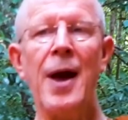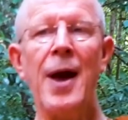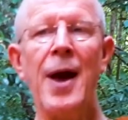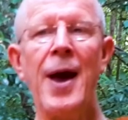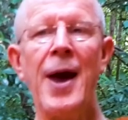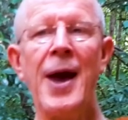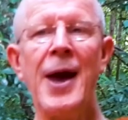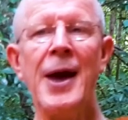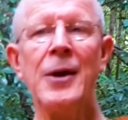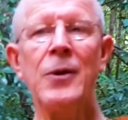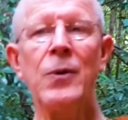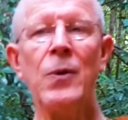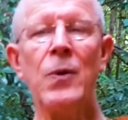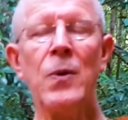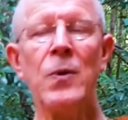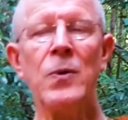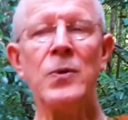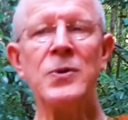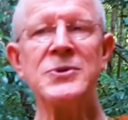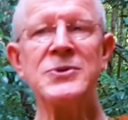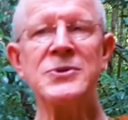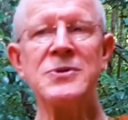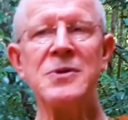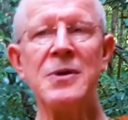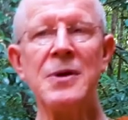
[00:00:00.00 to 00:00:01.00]
and
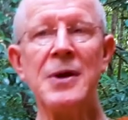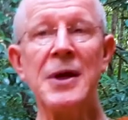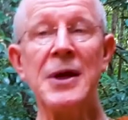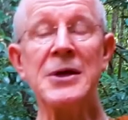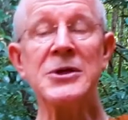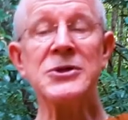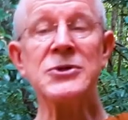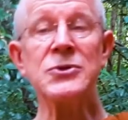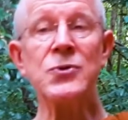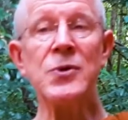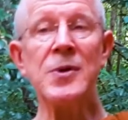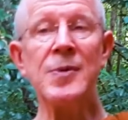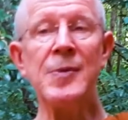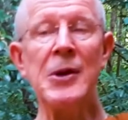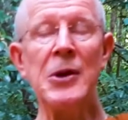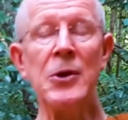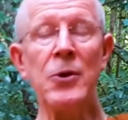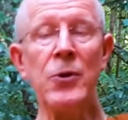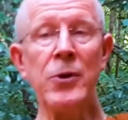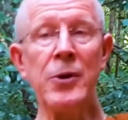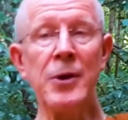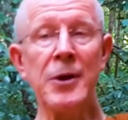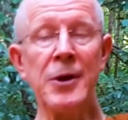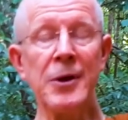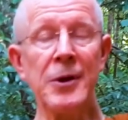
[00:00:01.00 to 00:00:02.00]
also extremely
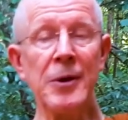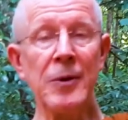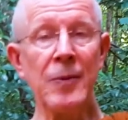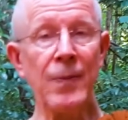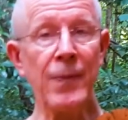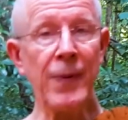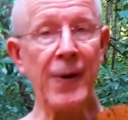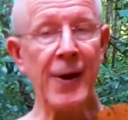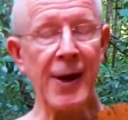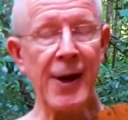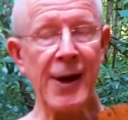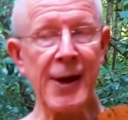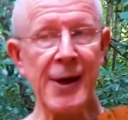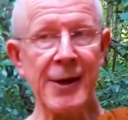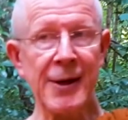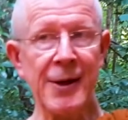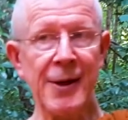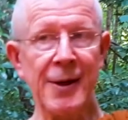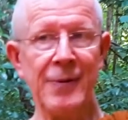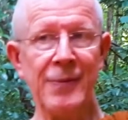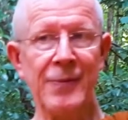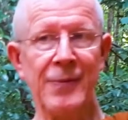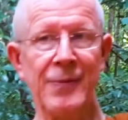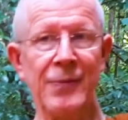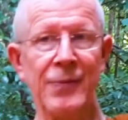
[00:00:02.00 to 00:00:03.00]
learned in
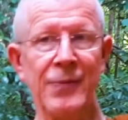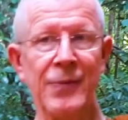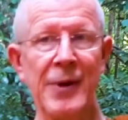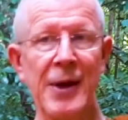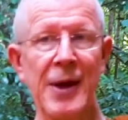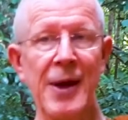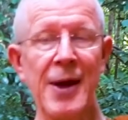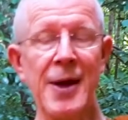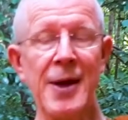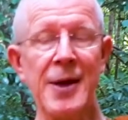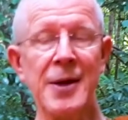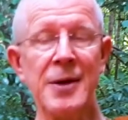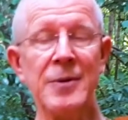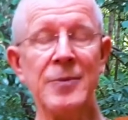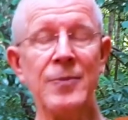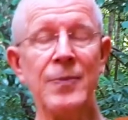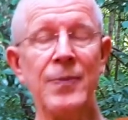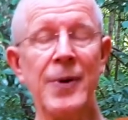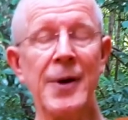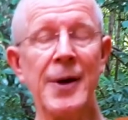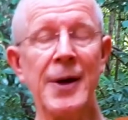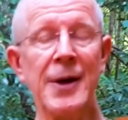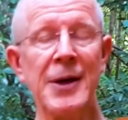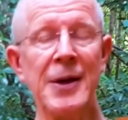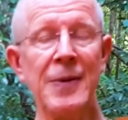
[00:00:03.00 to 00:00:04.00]
Pali, and in
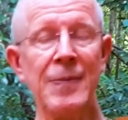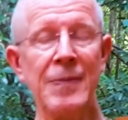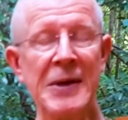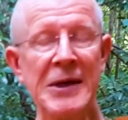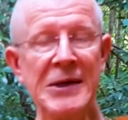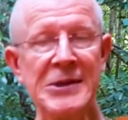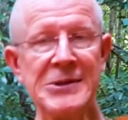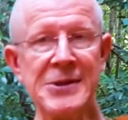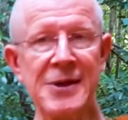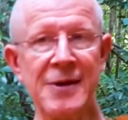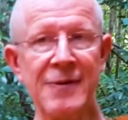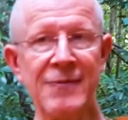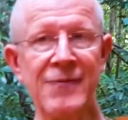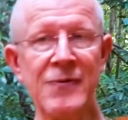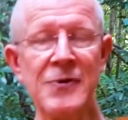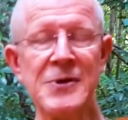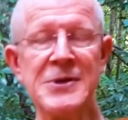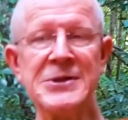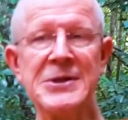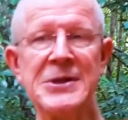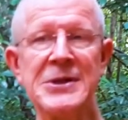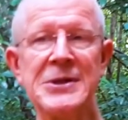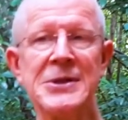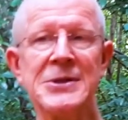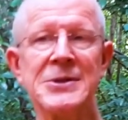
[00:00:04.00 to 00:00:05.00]
Pali meter,
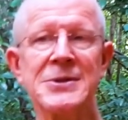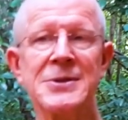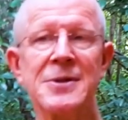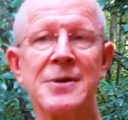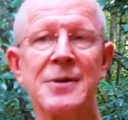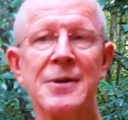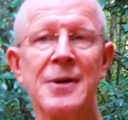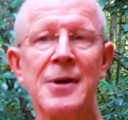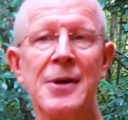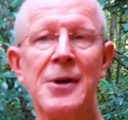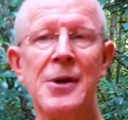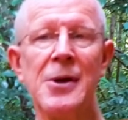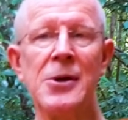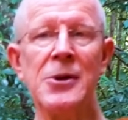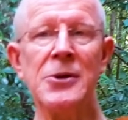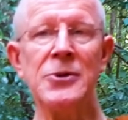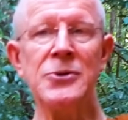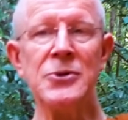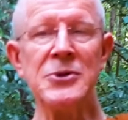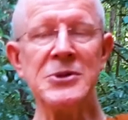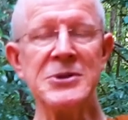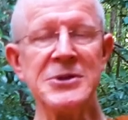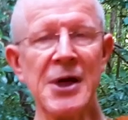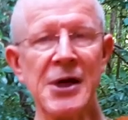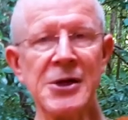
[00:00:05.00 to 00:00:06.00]
verses,
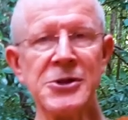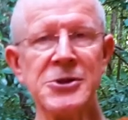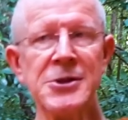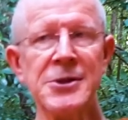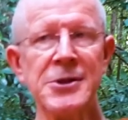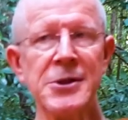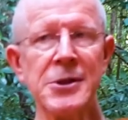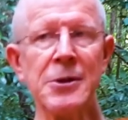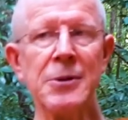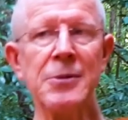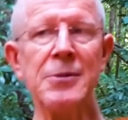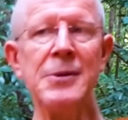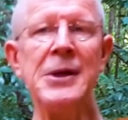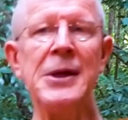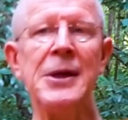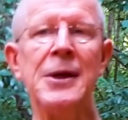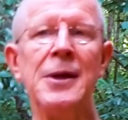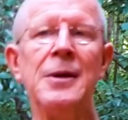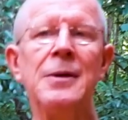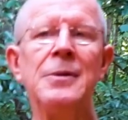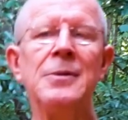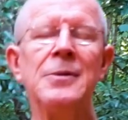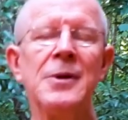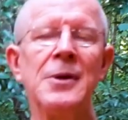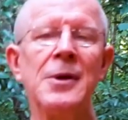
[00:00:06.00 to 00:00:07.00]
to such a
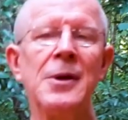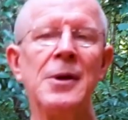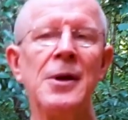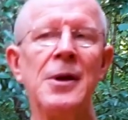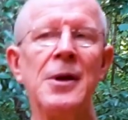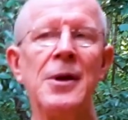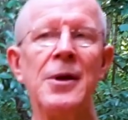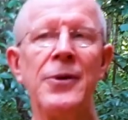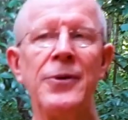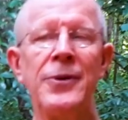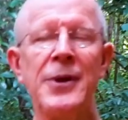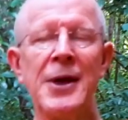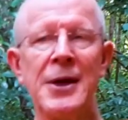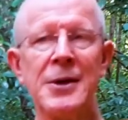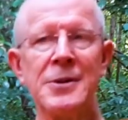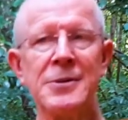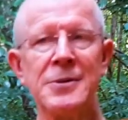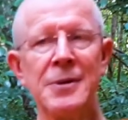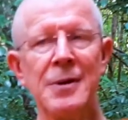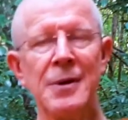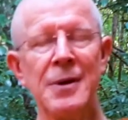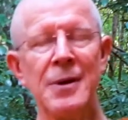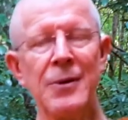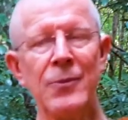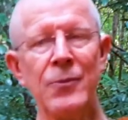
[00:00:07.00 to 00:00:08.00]
degree that
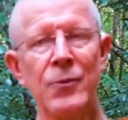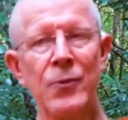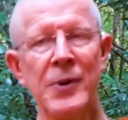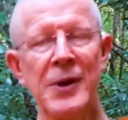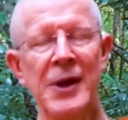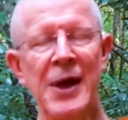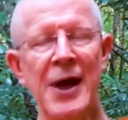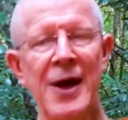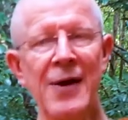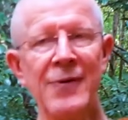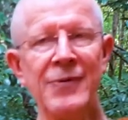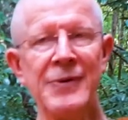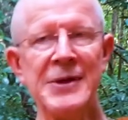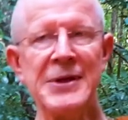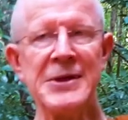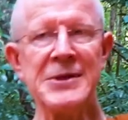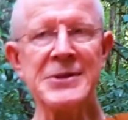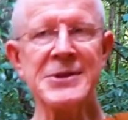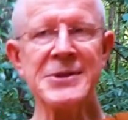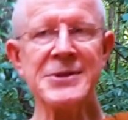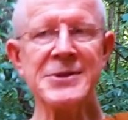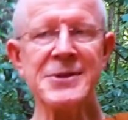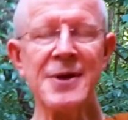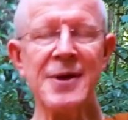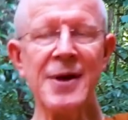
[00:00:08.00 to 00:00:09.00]
we have
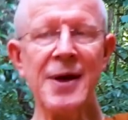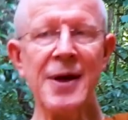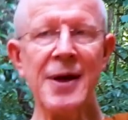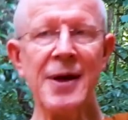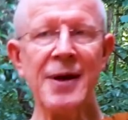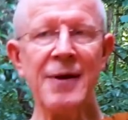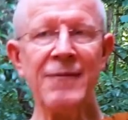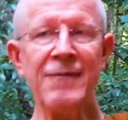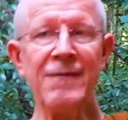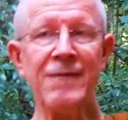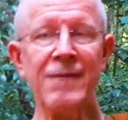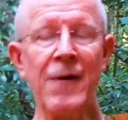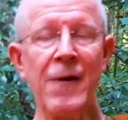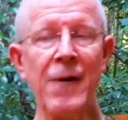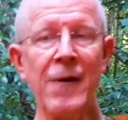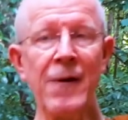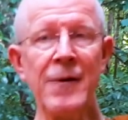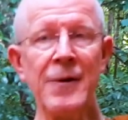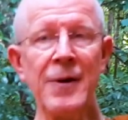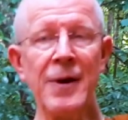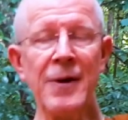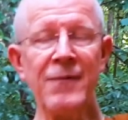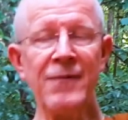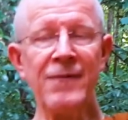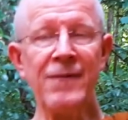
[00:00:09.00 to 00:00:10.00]
these
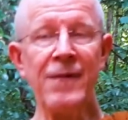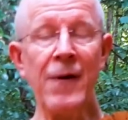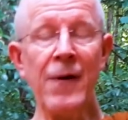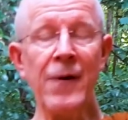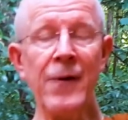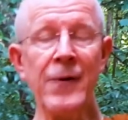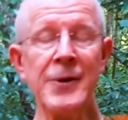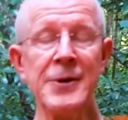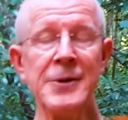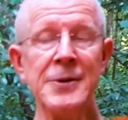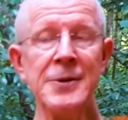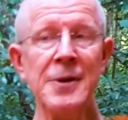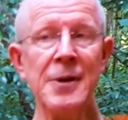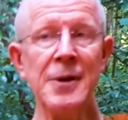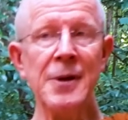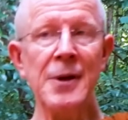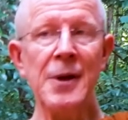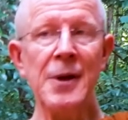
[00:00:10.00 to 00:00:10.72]
foreign